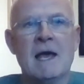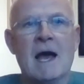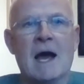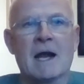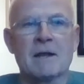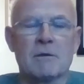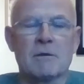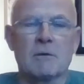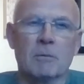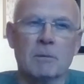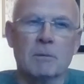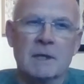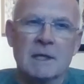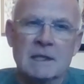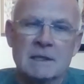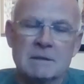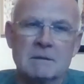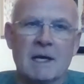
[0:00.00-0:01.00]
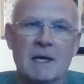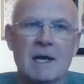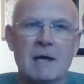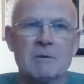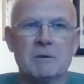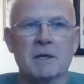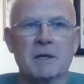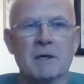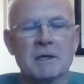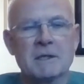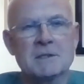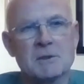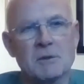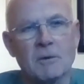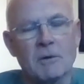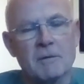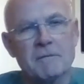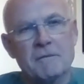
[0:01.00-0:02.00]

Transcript: And I thought, well, how can I sort